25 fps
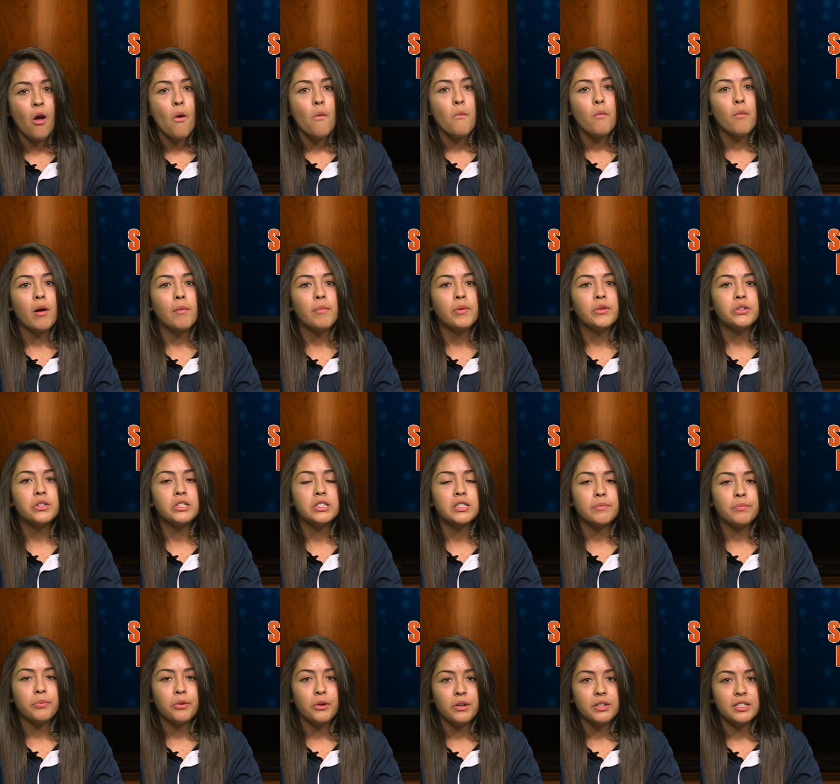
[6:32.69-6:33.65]
Remember to
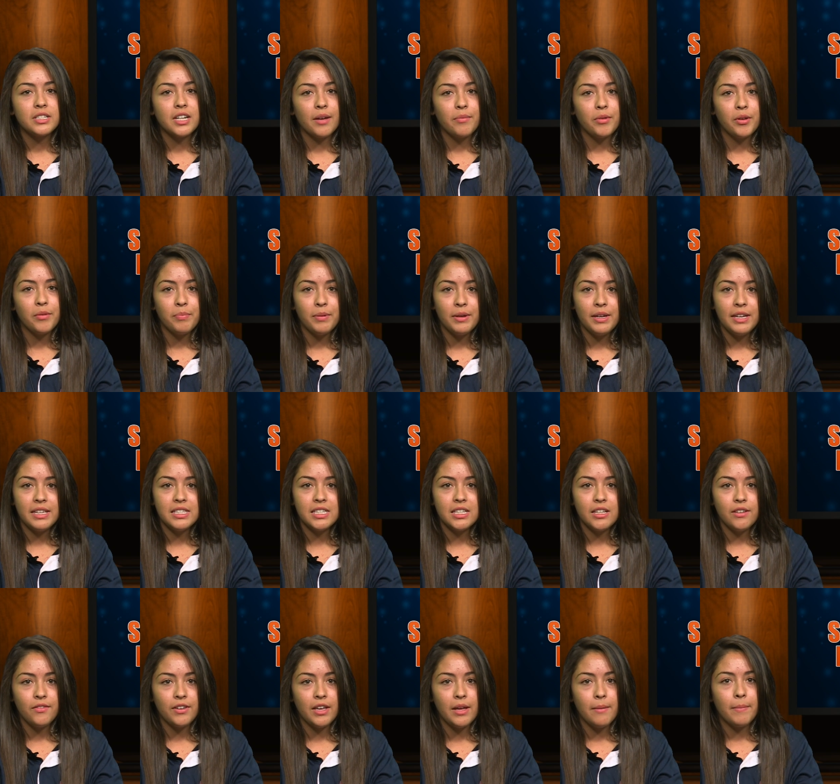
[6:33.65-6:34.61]
support
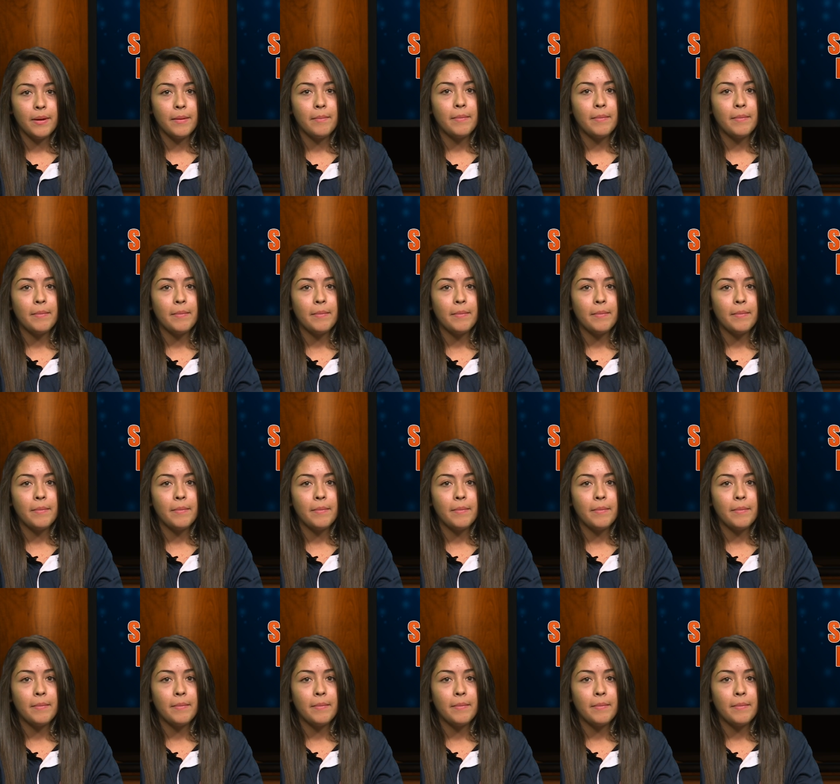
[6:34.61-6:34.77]
WPTV by